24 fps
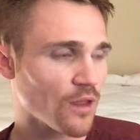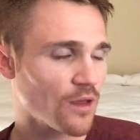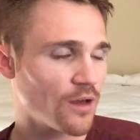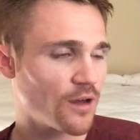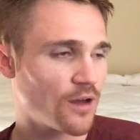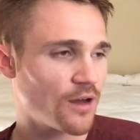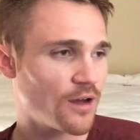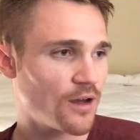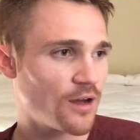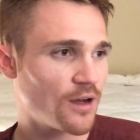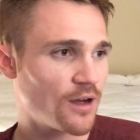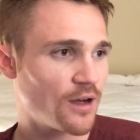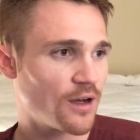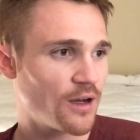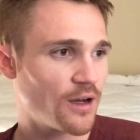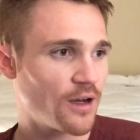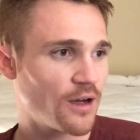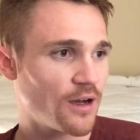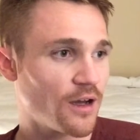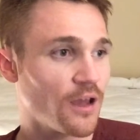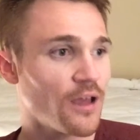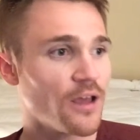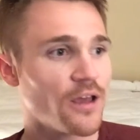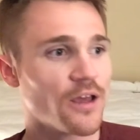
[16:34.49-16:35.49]
uh,
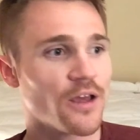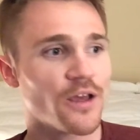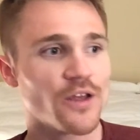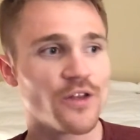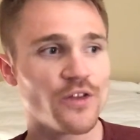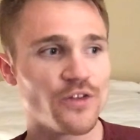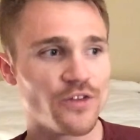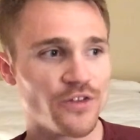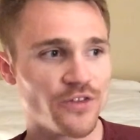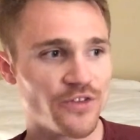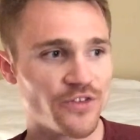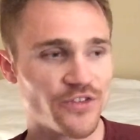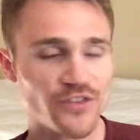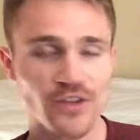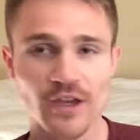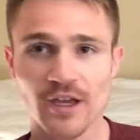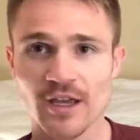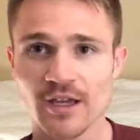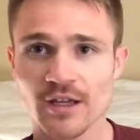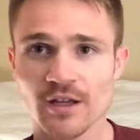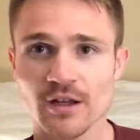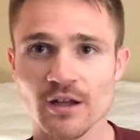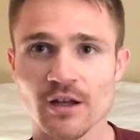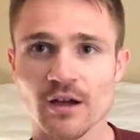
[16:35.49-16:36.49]

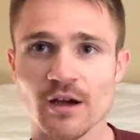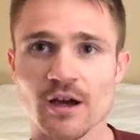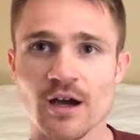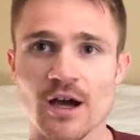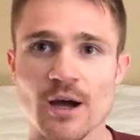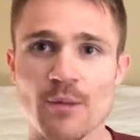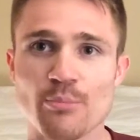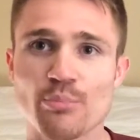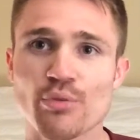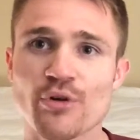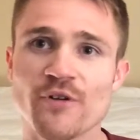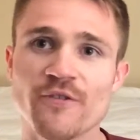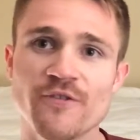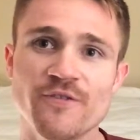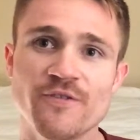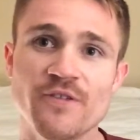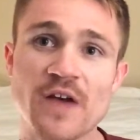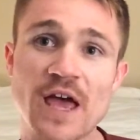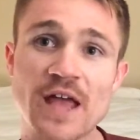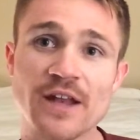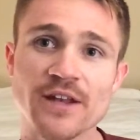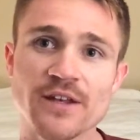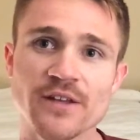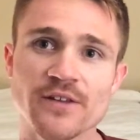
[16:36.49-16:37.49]
Second,
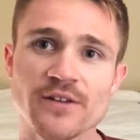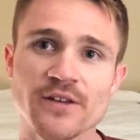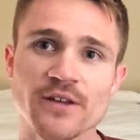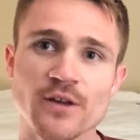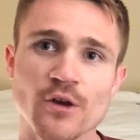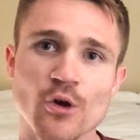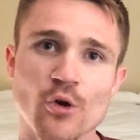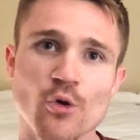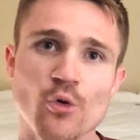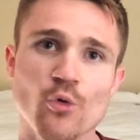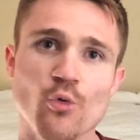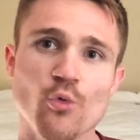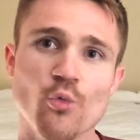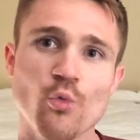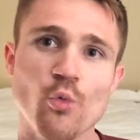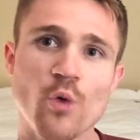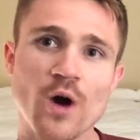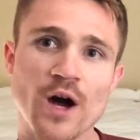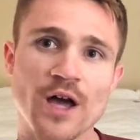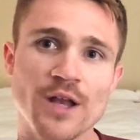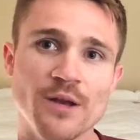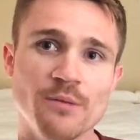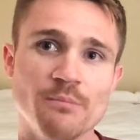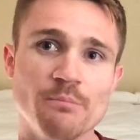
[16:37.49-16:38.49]
prevent
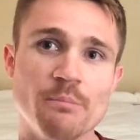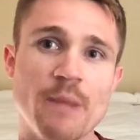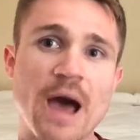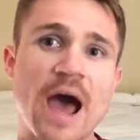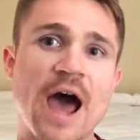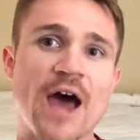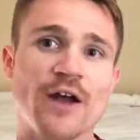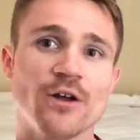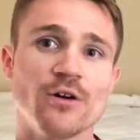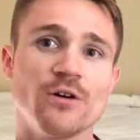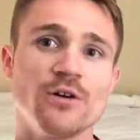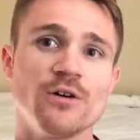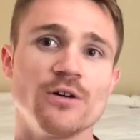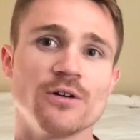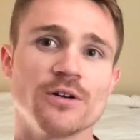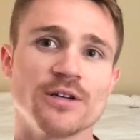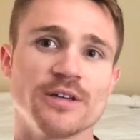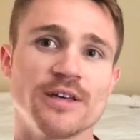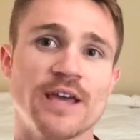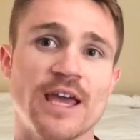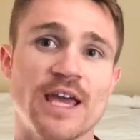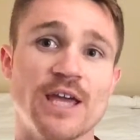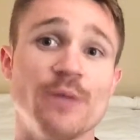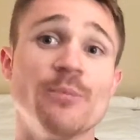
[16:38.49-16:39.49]
one battle
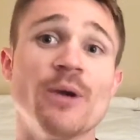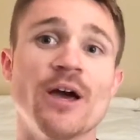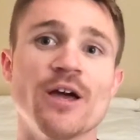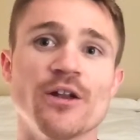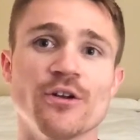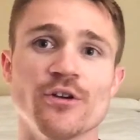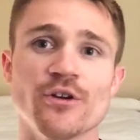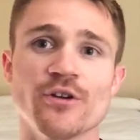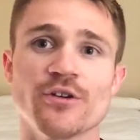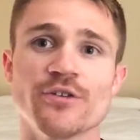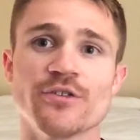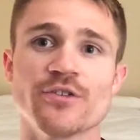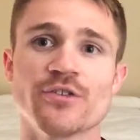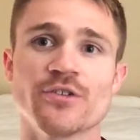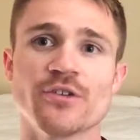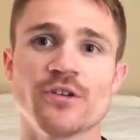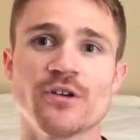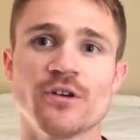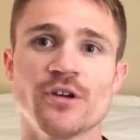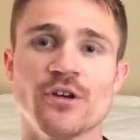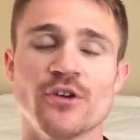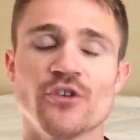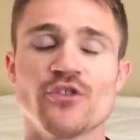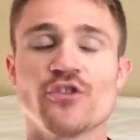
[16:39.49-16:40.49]
game enders.
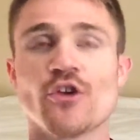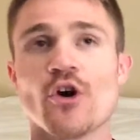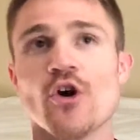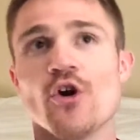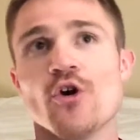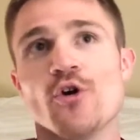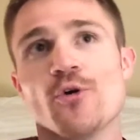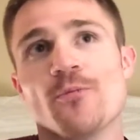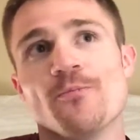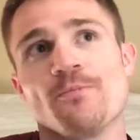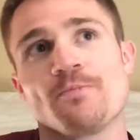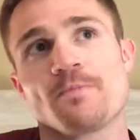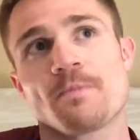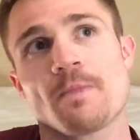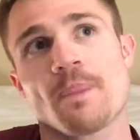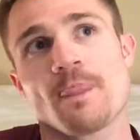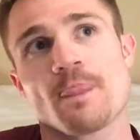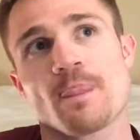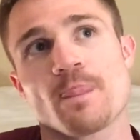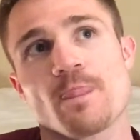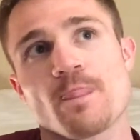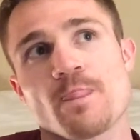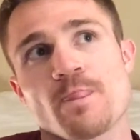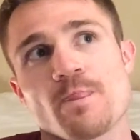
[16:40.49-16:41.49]
So
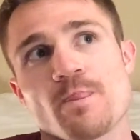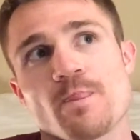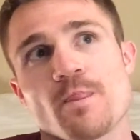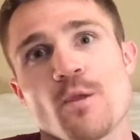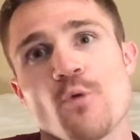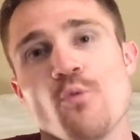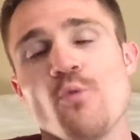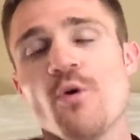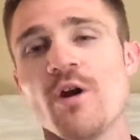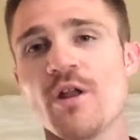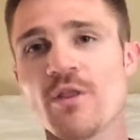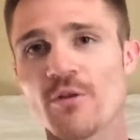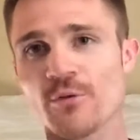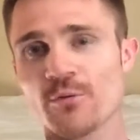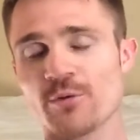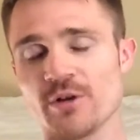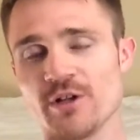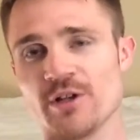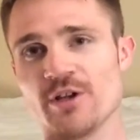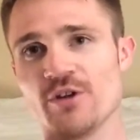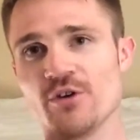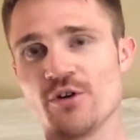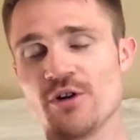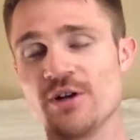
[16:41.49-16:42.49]
one of the really
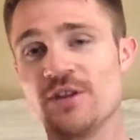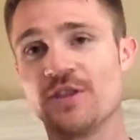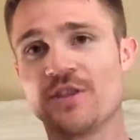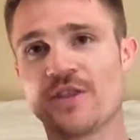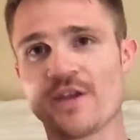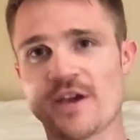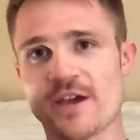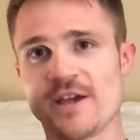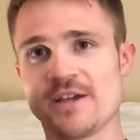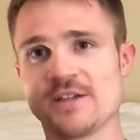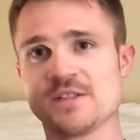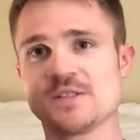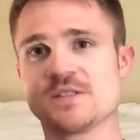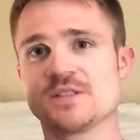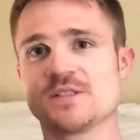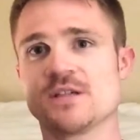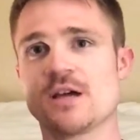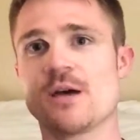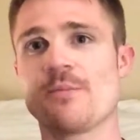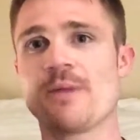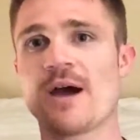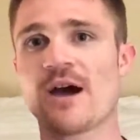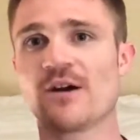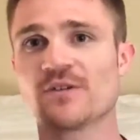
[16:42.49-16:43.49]
annoying things
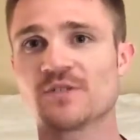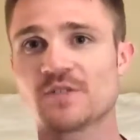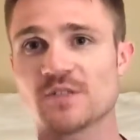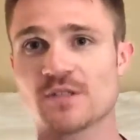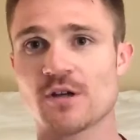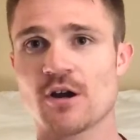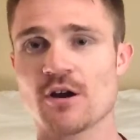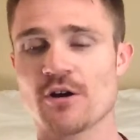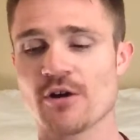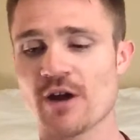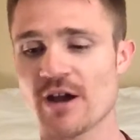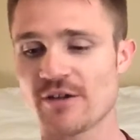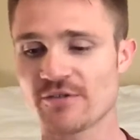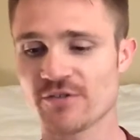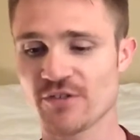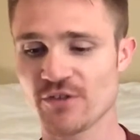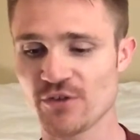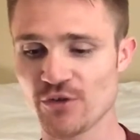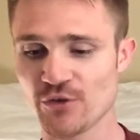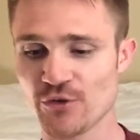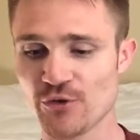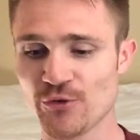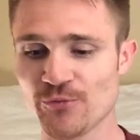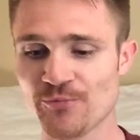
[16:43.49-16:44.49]
about StarCraft
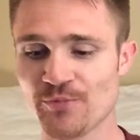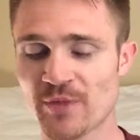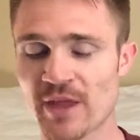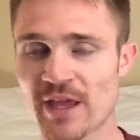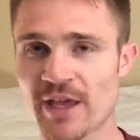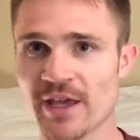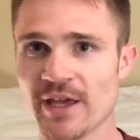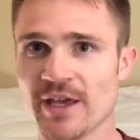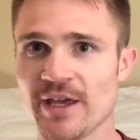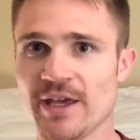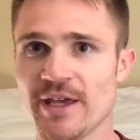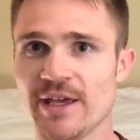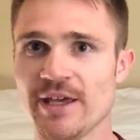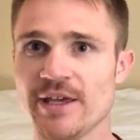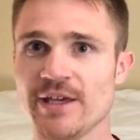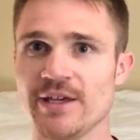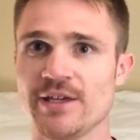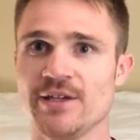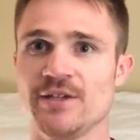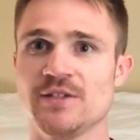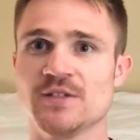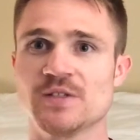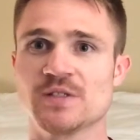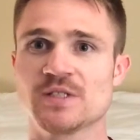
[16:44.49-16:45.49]
2
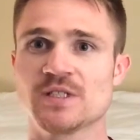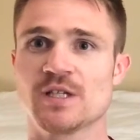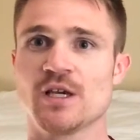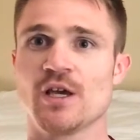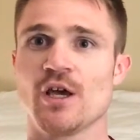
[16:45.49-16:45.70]
is